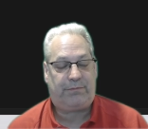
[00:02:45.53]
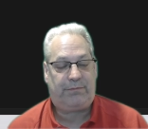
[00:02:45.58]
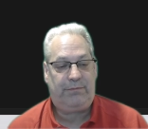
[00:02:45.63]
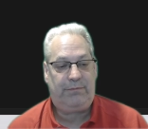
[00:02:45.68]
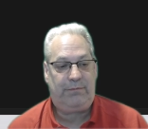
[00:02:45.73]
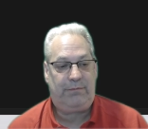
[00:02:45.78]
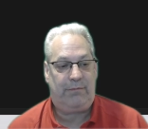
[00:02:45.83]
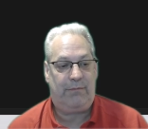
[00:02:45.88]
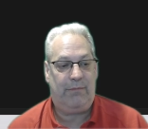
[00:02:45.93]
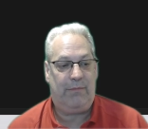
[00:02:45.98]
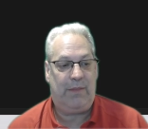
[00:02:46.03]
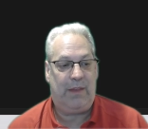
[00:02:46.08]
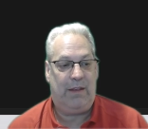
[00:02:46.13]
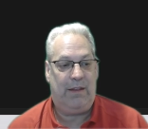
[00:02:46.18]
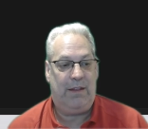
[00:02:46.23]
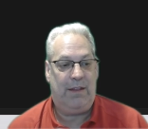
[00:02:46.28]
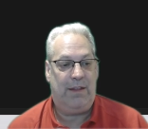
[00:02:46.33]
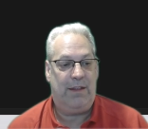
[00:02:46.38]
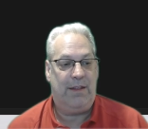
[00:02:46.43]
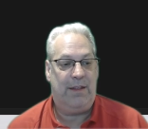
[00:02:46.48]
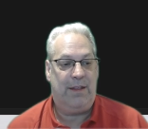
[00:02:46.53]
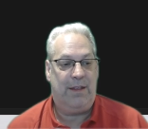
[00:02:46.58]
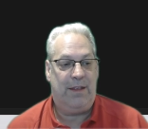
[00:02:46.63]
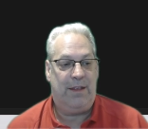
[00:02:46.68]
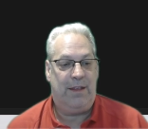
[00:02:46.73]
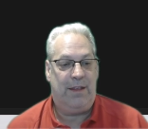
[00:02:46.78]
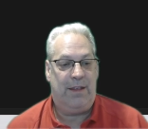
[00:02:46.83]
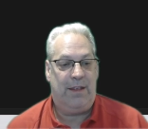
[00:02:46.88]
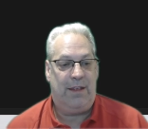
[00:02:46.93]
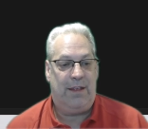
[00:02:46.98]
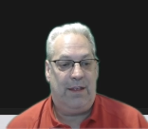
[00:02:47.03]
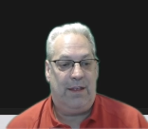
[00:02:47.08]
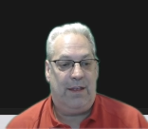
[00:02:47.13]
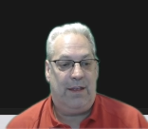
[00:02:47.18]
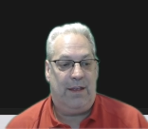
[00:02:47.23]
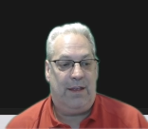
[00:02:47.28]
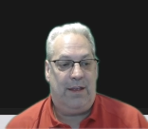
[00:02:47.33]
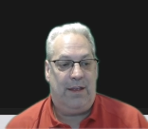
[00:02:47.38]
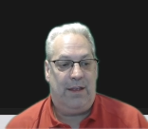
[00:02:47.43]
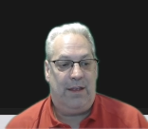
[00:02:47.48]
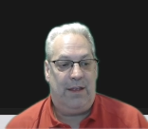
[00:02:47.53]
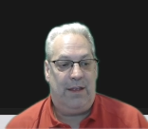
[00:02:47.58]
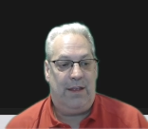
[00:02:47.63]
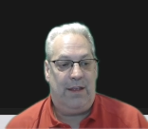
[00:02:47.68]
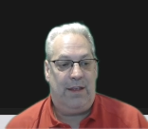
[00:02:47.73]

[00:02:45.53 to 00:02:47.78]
(no one is talking)